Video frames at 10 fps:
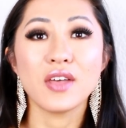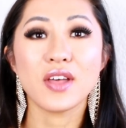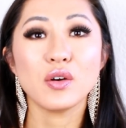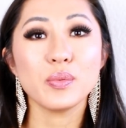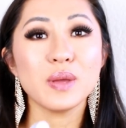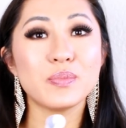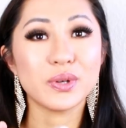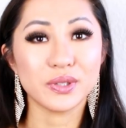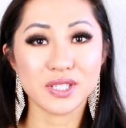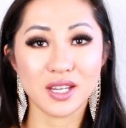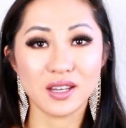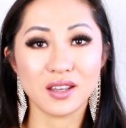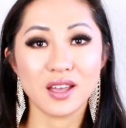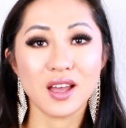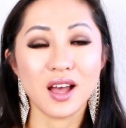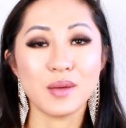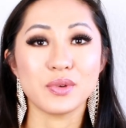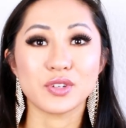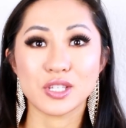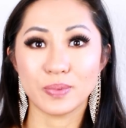that will be building up um, in
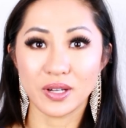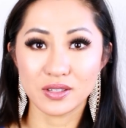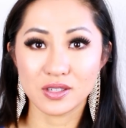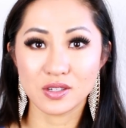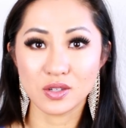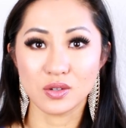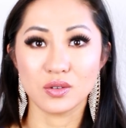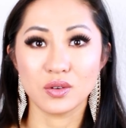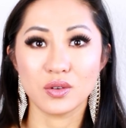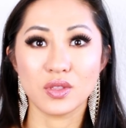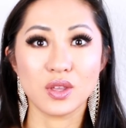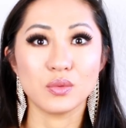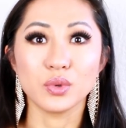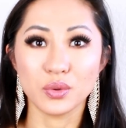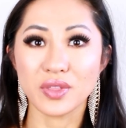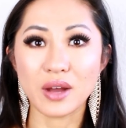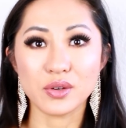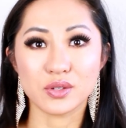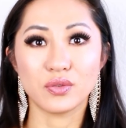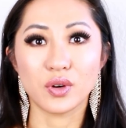response to the wound that
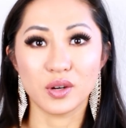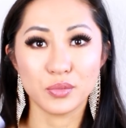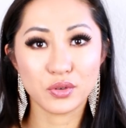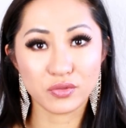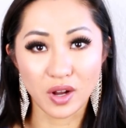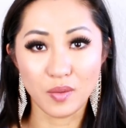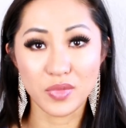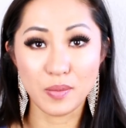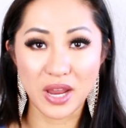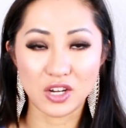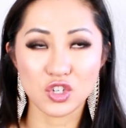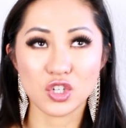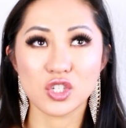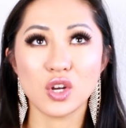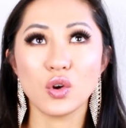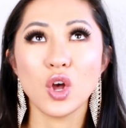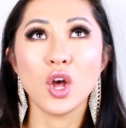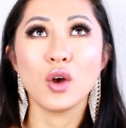was formed from the banisher so